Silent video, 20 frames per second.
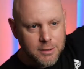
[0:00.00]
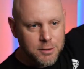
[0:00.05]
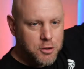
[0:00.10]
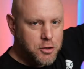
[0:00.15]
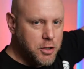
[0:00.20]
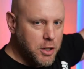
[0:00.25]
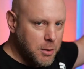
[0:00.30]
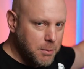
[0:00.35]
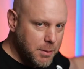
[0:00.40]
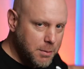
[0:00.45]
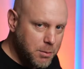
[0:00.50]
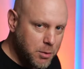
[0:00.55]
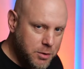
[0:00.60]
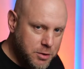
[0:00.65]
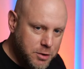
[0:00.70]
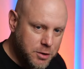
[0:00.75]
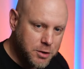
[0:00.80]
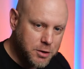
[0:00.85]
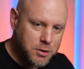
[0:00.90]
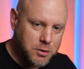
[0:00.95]
and gentlemen, boys
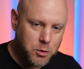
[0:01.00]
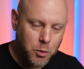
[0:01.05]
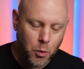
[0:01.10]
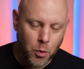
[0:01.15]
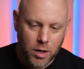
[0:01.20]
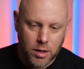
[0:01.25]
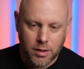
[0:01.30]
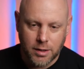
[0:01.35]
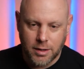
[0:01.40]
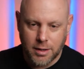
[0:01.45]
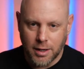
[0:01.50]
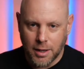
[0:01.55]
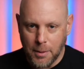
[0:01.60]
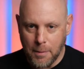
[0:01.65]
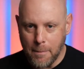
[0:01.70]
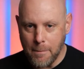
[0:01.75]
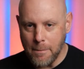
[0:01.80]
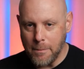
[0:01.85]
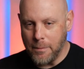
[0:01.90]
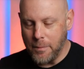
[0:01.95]
and girls,
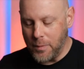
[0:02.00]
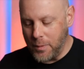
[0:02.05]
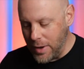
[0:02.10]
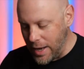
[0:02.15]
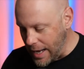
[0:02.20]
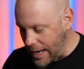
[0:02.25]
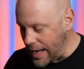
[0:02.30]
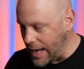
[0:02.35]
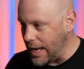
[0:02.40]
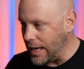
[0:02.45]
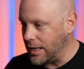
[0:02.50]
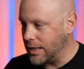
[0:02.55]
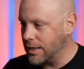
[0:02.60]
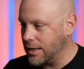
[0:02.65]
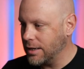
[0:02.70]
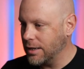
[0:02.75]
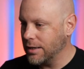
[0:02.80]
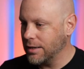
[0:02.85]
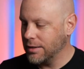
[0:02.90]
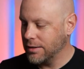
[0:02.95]
welcome
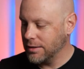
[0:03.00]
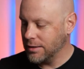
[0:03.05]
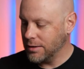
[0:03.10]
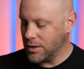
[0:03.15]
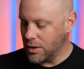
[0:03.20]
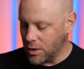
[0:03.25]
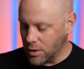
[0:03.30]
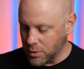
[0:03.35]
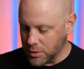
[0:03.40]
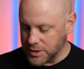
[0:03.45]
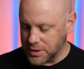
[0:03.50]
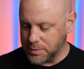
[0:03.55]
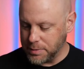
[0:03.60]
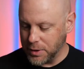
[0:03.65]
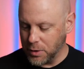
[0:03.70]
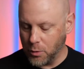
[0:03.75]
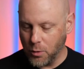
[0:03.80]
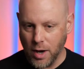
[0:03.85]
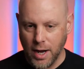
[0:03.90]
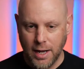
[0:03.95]
back. Oh, it's been a
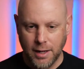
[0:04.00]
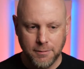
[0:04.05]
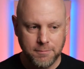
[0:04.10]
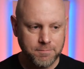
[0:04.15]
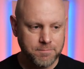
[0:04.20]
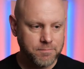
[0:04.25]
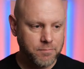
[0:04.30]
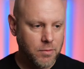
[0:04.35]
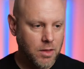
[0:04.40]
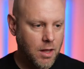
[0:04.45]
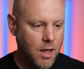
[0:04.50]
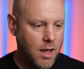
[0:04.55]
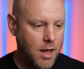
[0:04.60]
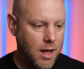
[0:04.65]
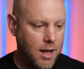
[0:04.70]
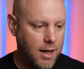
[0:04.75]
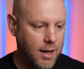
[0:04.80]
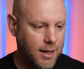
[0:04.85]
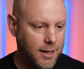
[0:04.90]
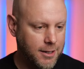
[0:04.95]
while.
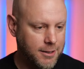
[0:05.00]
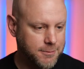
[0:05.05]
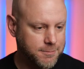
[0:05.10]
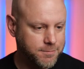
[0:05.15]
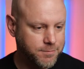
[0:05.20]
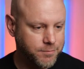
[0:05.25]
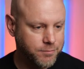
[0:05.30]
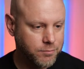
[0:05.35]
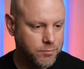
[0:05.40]
I